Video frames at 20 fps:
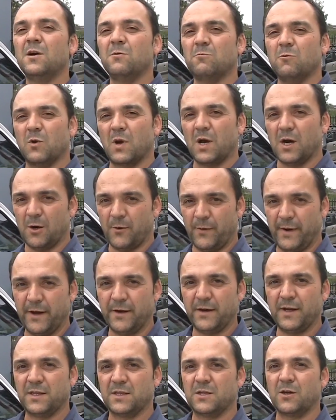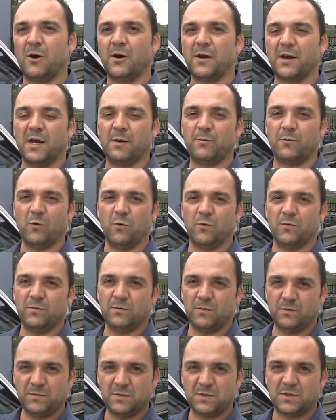we'll go around and tighten up all
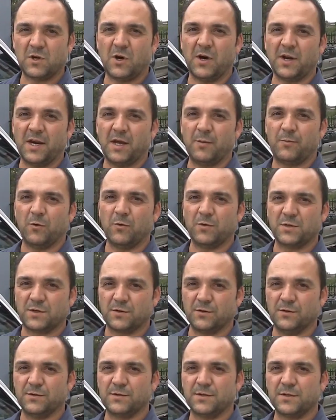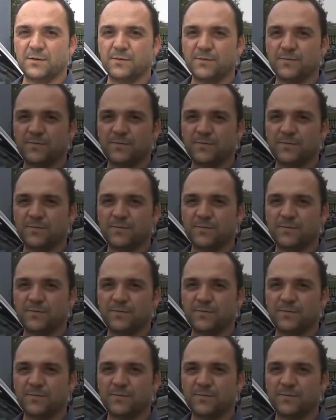the screws.